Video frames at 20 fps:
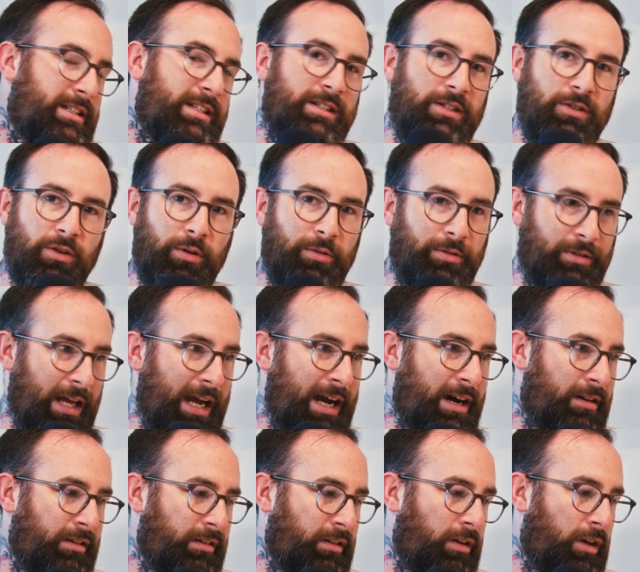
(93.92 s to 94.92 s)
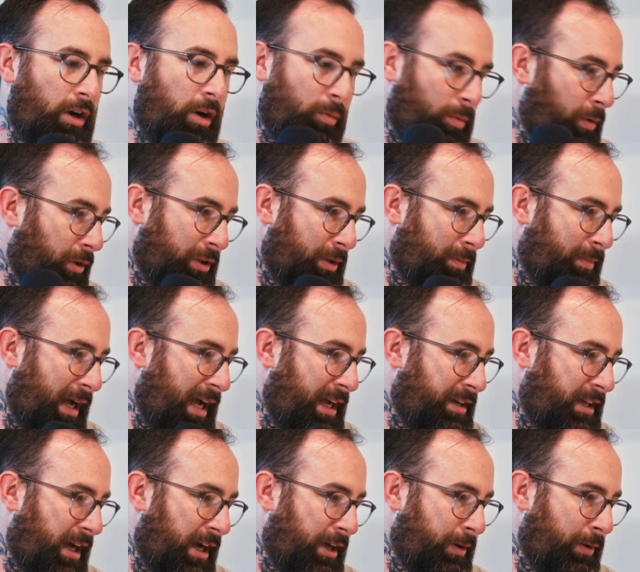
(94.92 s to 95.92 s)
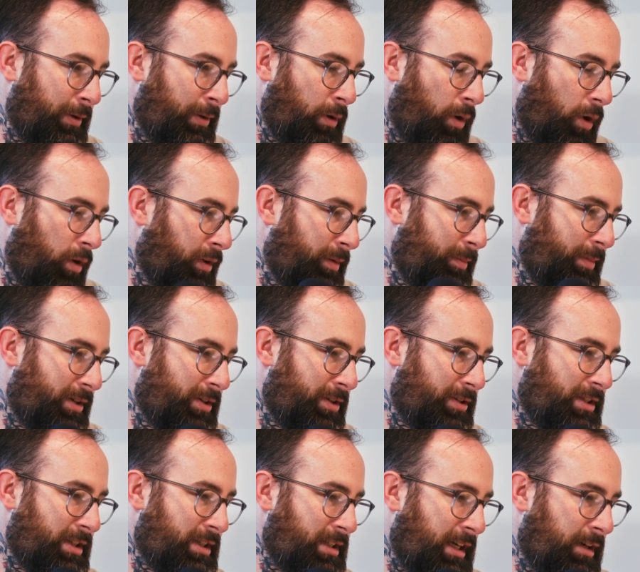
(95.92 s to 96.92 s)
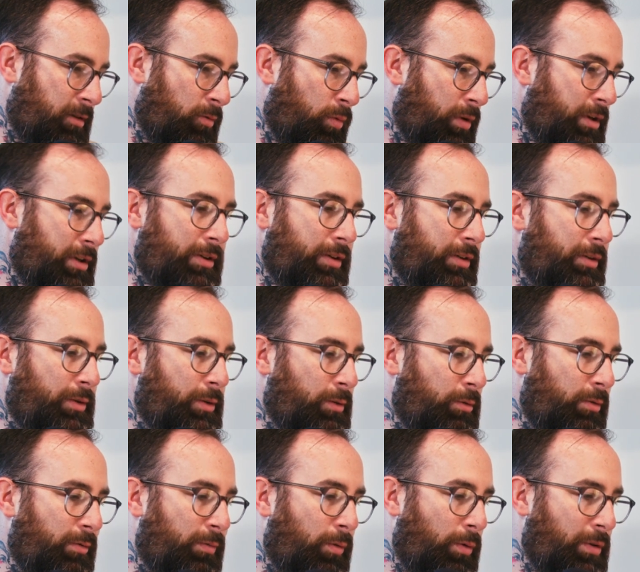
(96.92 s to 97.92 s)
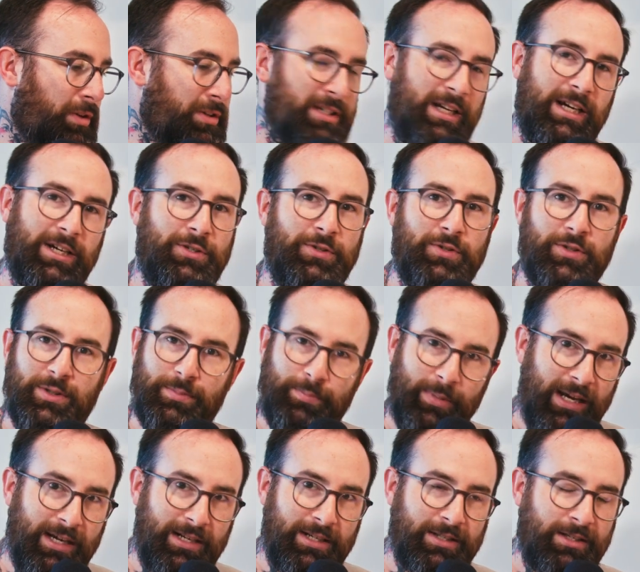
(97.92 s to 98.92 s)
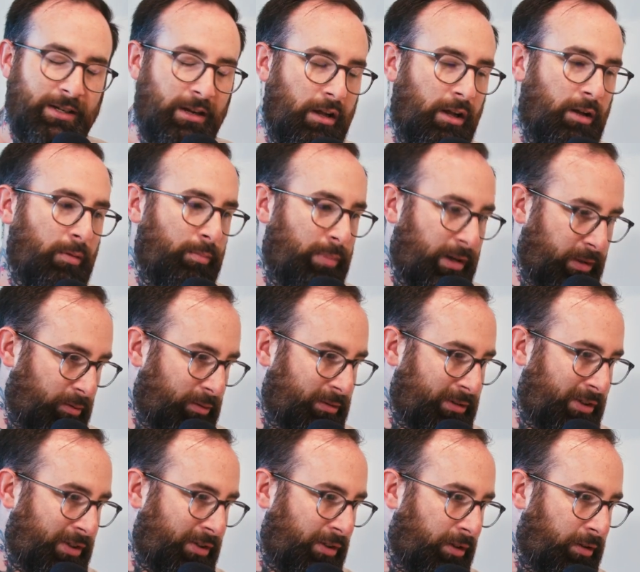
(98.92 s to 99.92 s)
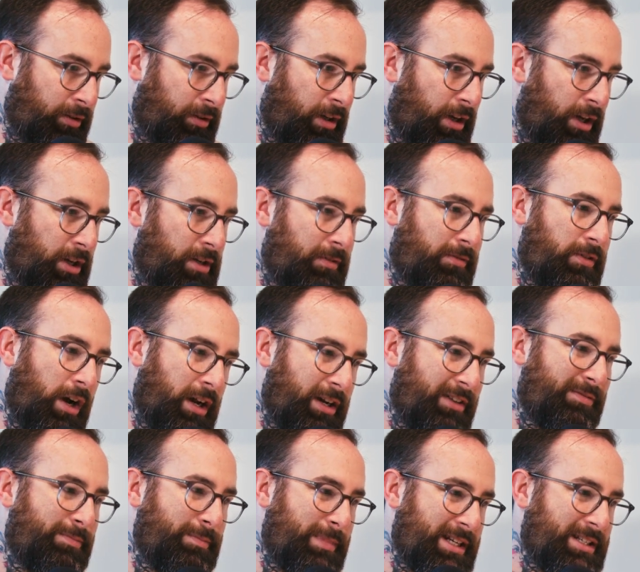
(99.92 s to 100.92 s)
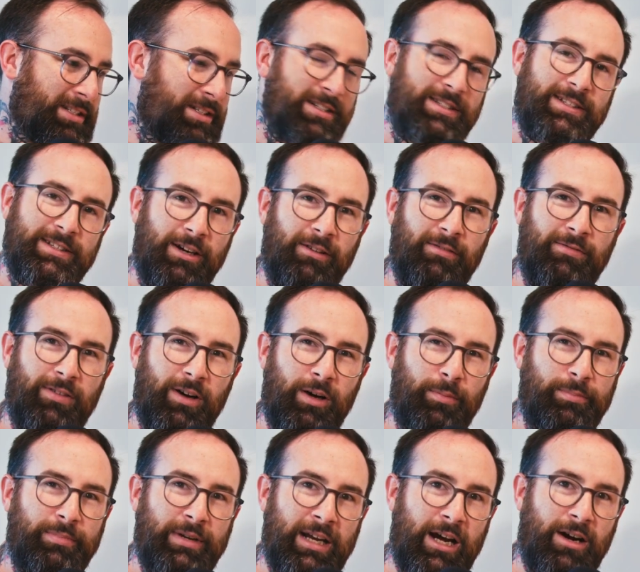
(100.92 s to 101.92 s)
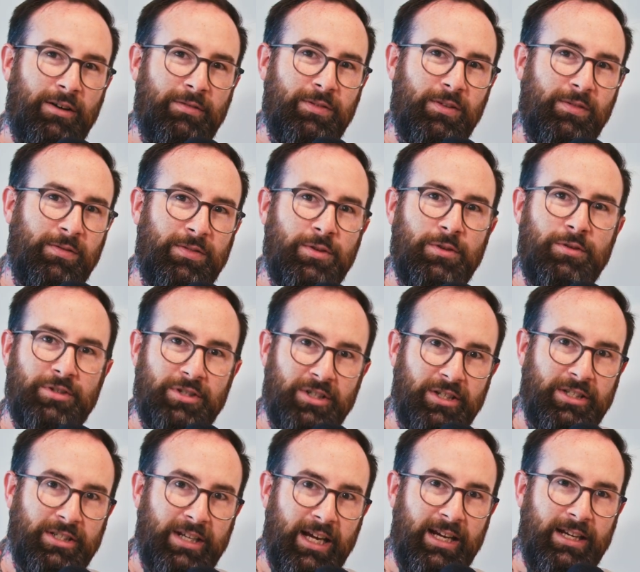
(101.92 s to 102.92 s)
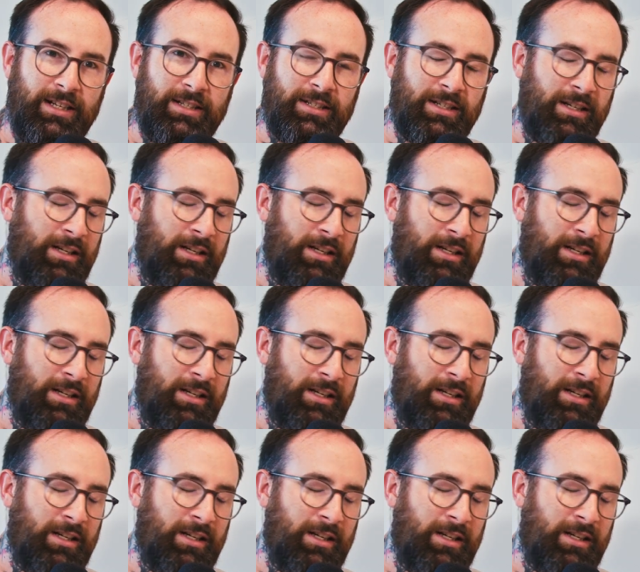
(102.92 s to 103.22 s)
is no doubt a really bad tattoo, only because it's like, what are you going to do with all this extra space? But also, you've kind of messed yourself up now for future dates.